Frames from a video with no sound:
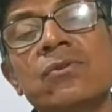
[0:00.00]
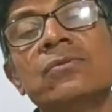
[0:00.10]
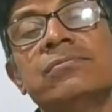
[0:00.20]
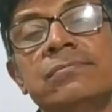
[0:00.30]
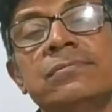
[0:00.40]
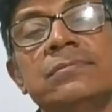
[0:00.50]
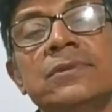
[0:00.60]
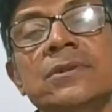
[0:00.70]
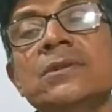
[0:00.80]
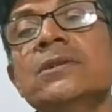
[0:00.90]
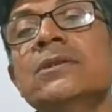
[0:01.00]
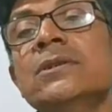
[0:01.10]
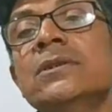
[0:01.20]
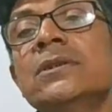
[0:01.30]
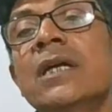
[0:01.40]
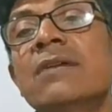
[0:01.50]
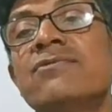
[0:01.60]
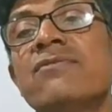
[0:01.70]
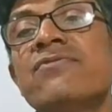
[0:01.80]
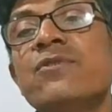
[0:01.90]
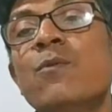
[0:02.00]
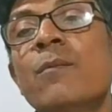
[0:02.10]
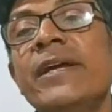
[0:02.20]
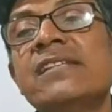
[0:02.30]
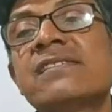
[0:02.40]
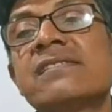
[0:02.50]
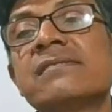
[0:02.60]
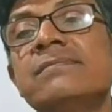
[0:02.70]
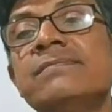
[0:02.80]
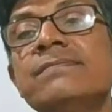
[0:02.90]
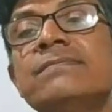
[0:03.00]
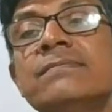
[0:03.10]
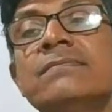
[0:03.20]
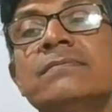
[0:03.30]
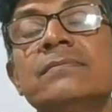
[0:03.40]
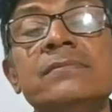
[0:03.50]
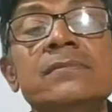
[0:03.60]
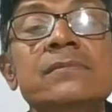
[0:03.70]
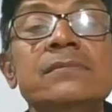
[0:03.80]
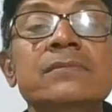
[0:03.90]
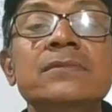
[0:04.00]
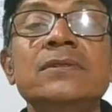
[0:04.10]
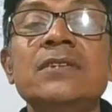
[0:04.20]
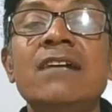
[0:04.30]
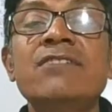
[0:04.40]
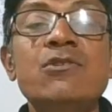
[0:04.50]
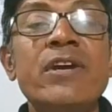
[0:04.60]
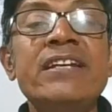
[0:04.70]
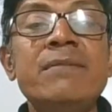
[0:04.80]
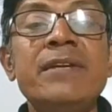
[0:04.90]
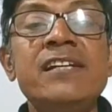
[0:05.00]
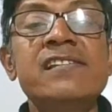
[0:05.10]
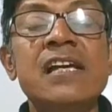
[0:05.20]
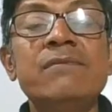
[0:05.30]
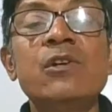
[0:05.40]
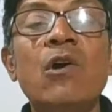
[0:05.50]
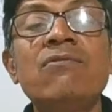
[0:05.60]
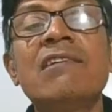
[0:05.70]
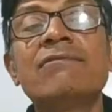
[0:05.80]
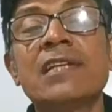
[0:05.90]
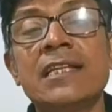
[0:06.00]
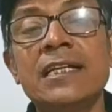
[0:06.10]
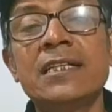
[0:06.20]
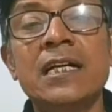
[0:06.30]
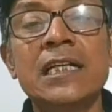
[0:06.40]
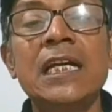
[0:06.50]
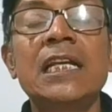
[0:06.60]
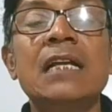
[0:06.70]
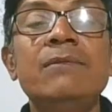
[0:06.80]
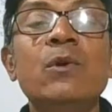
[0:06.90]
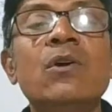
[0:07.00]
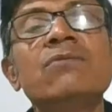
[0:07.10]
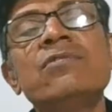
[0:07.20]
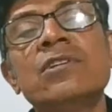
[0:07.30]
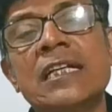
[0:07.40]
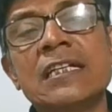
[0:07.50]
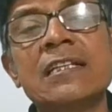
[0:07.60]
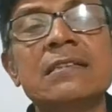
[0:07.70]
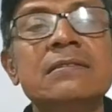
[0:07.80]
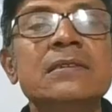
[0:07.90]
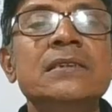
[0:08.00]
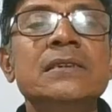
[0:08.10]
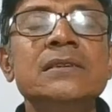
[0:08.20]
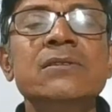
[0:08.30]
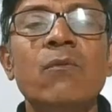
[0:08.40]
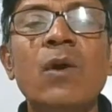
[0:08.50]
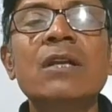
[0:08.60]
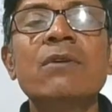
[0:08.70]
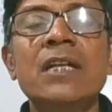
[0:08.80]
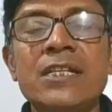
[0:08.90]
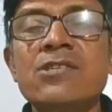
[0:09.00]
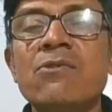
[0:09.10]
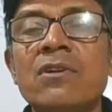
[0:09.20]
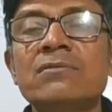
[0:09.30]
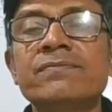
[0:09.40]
So after a few moments, after 20 minutes, I'll be off. After that, again, I'll be on for another 1 hour later on.